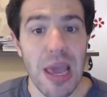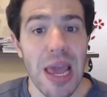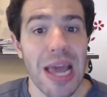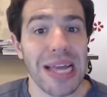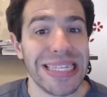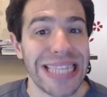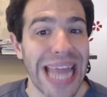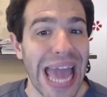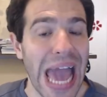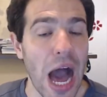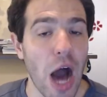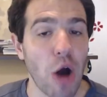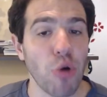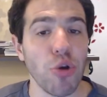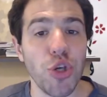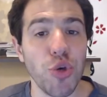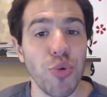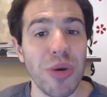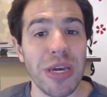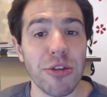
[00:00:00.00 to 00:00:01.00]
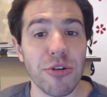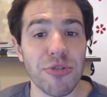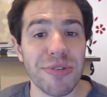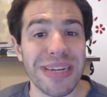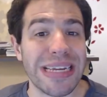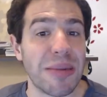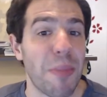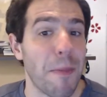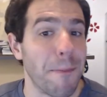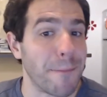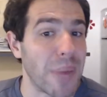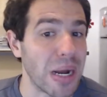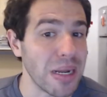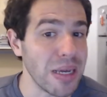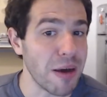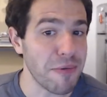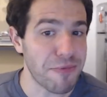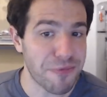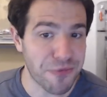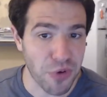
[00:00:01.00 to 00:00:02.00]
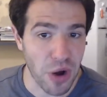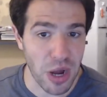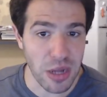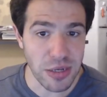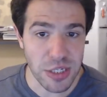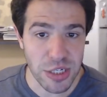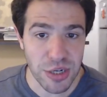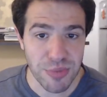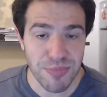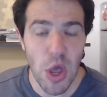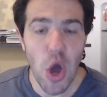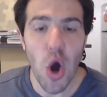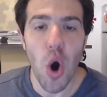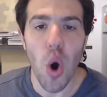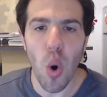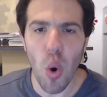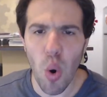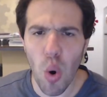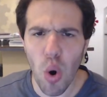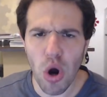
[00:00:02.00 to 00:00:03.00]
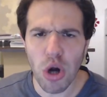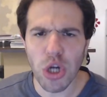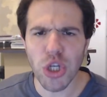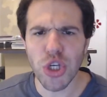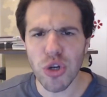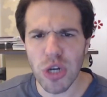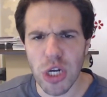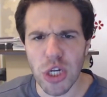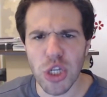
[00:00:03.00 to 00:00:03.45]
Now, you either need money up front or you could